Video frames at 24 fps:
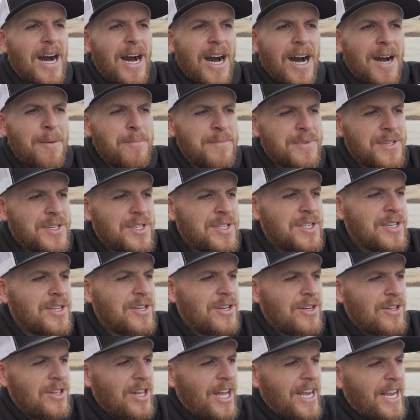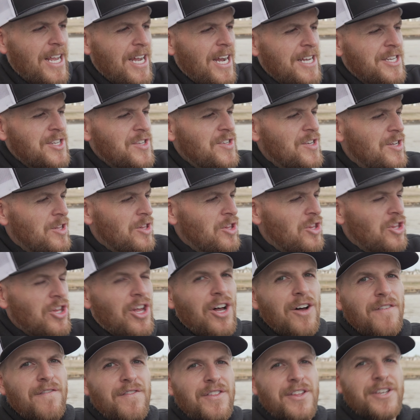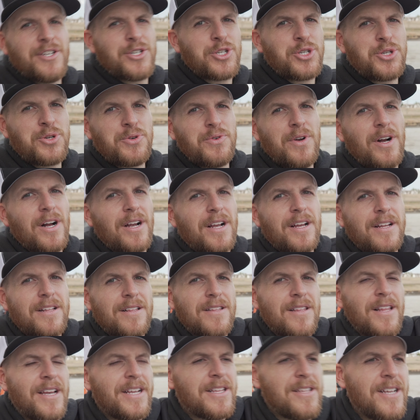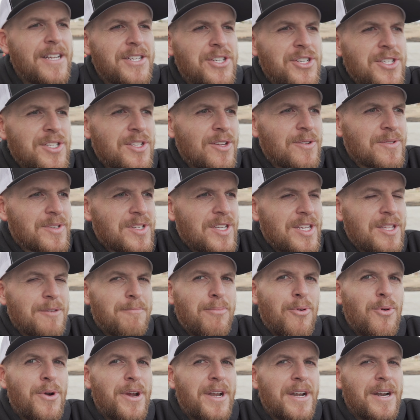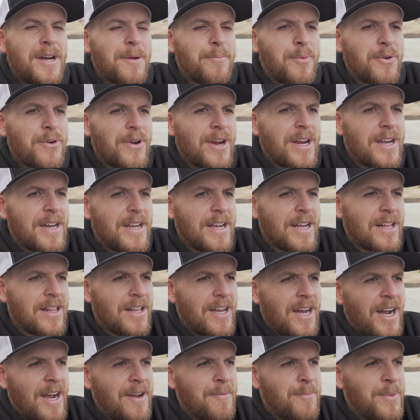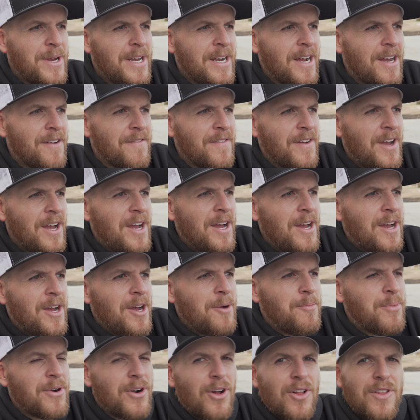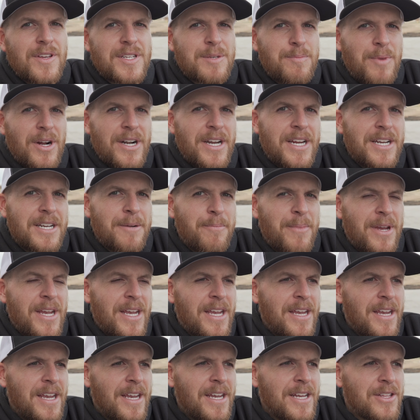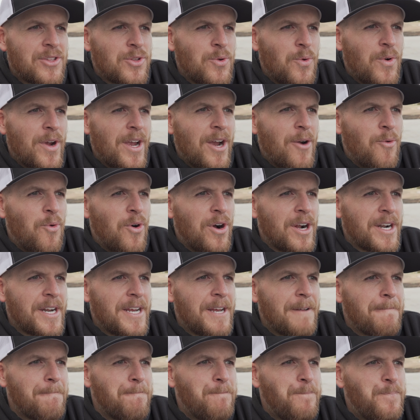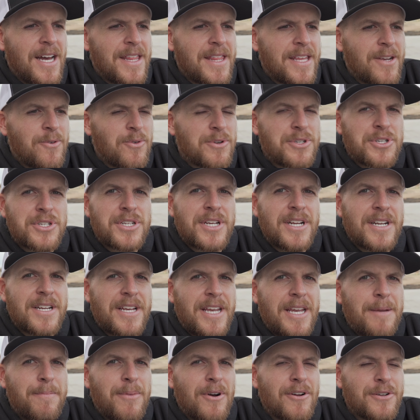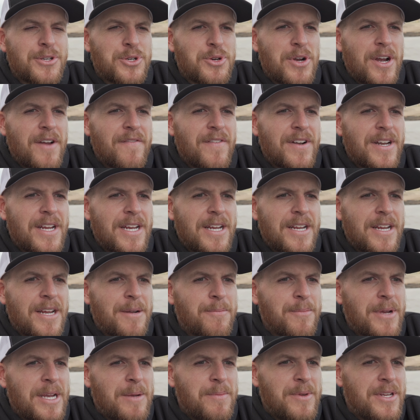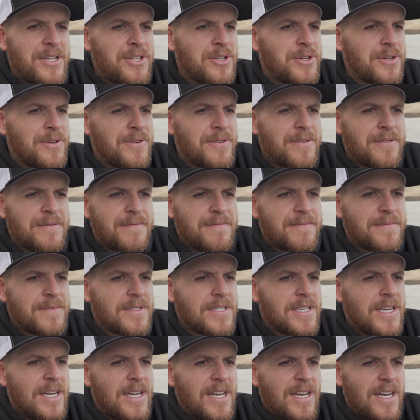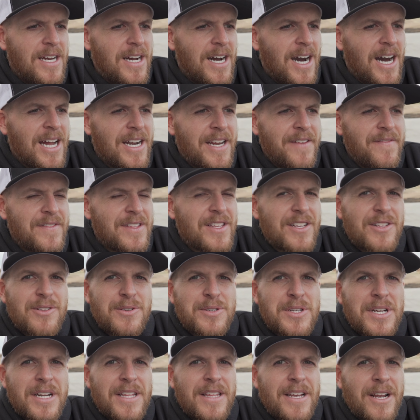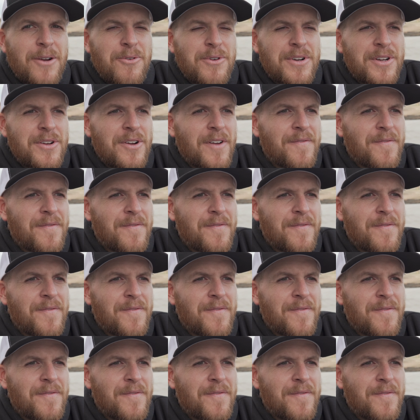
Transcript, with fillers: I'm still like, I still love this truck. Like I just don't see the point in upgrading. I mean, I've put all this money into making it the way I want it. I think we're just going to keep on driving it and maybe do. I don't even think there's anything I want to do.